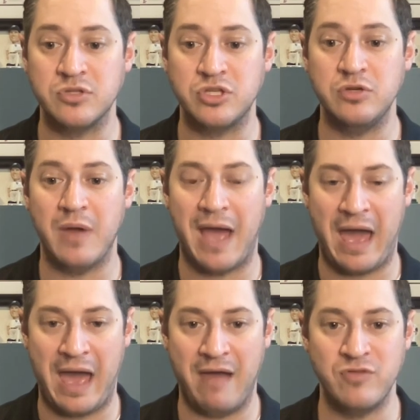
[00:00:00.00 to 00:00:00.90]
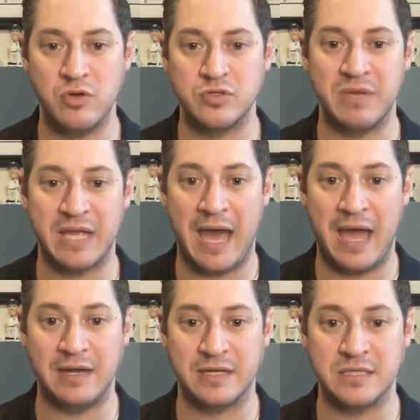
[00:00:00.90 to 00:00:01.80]
to have those
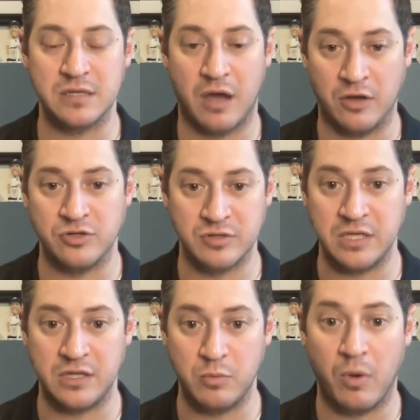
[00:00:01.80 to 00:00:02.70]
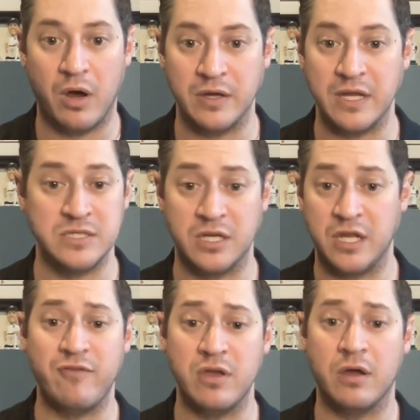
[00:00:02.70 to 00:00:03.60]
mechanics underneath you, one, is going to
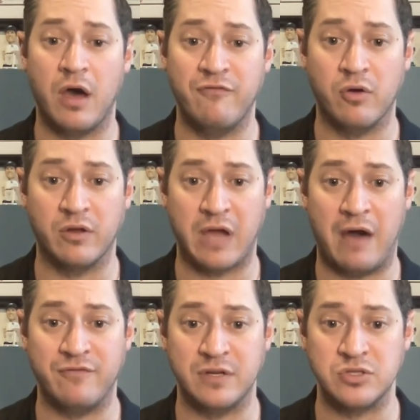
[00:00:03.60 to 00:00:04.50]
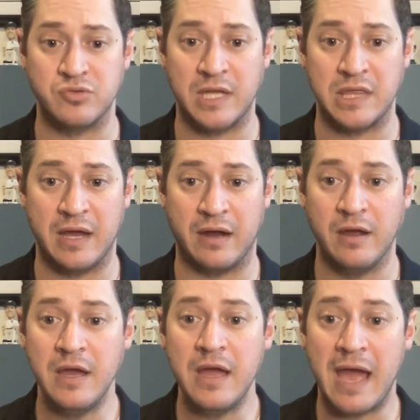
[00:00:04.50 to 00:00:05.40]
give you a vote of confidence right there.
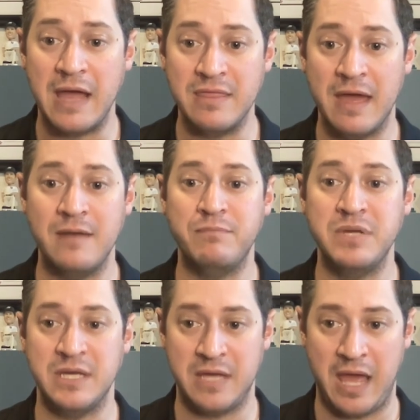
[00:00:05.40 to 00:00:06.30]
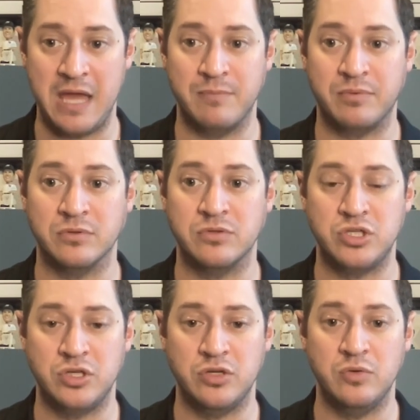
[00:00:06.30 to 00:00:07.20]
And then being able
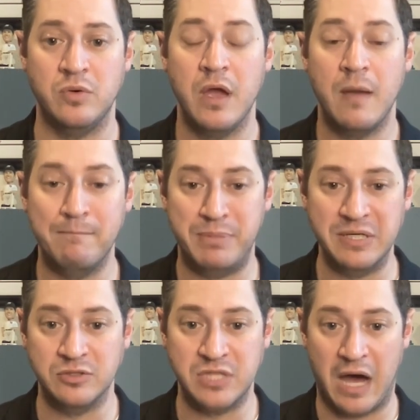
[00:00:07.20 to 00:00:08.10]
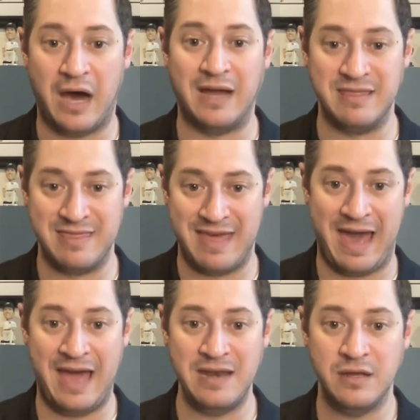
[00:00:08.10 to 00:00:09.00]
to build on
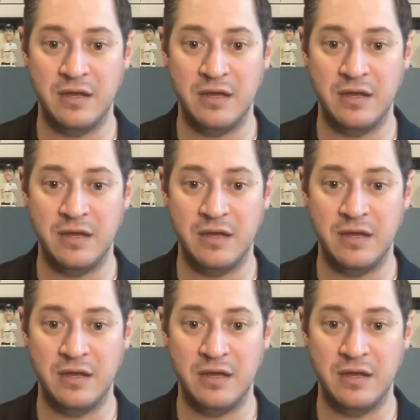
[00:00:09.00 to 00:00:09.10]
that,